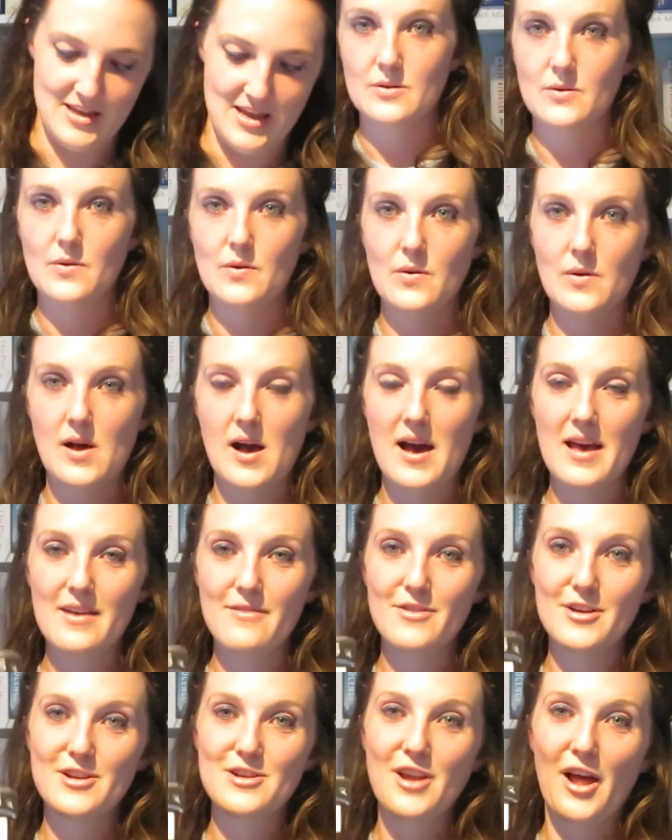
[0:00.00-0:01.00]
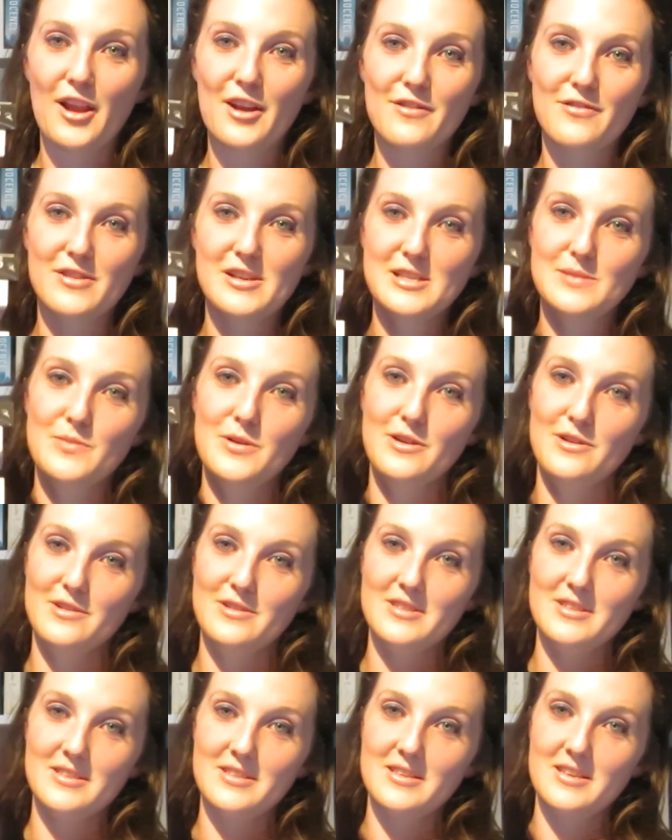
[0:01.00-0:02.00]
So I have read none of these
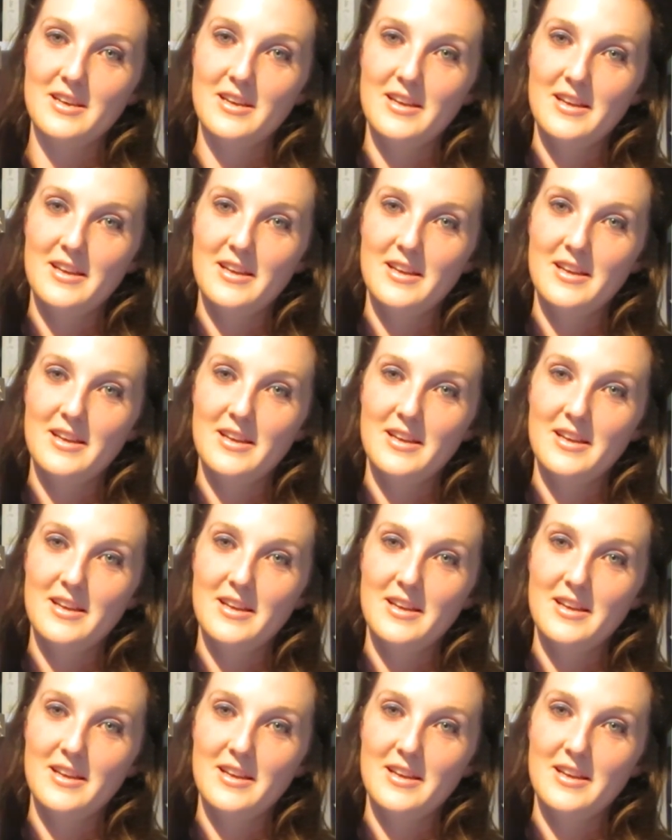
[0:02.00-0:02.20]
books.